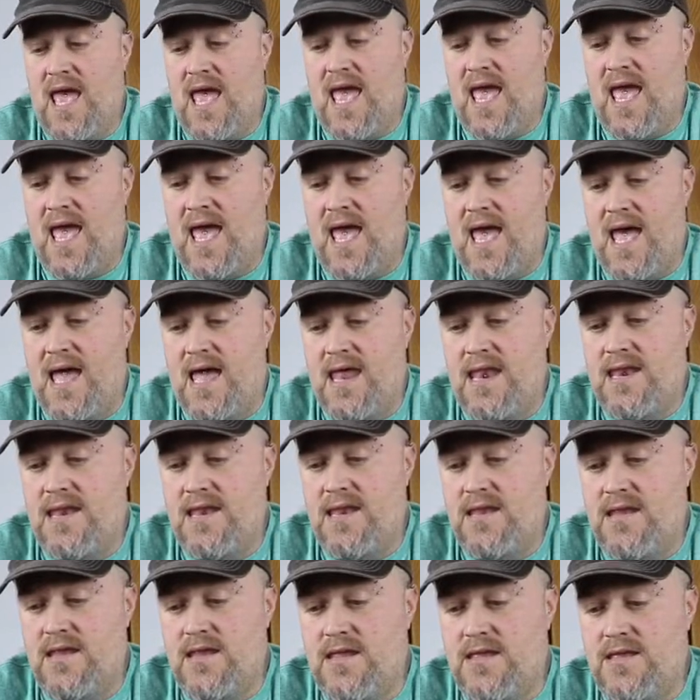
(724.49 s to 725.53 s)

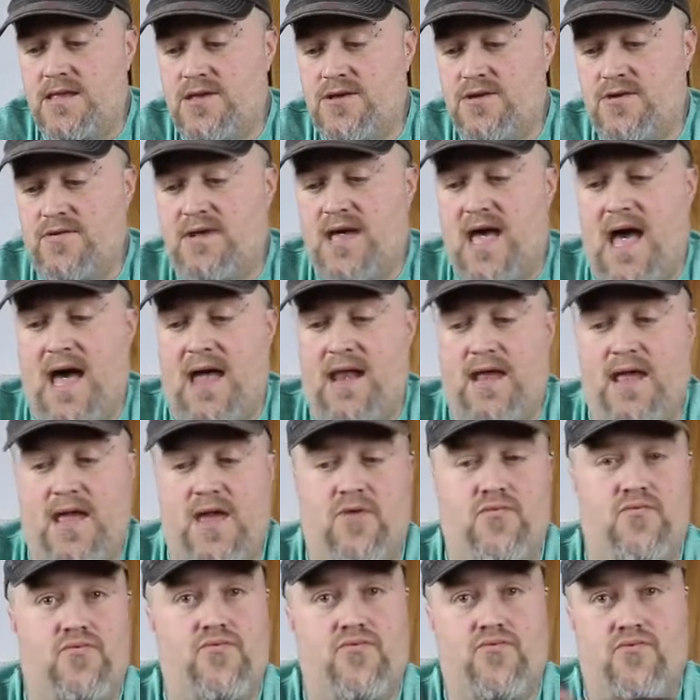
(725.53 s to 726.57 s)
and you got
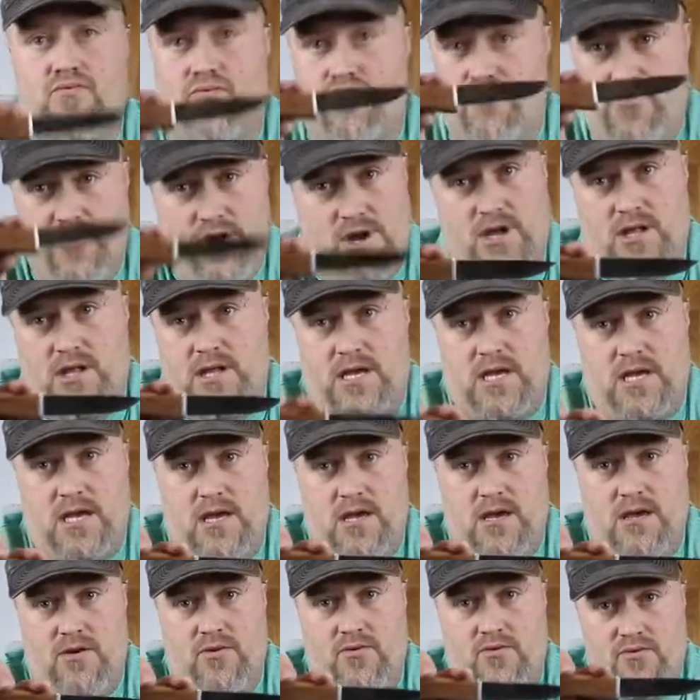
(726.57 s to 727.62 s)
a really,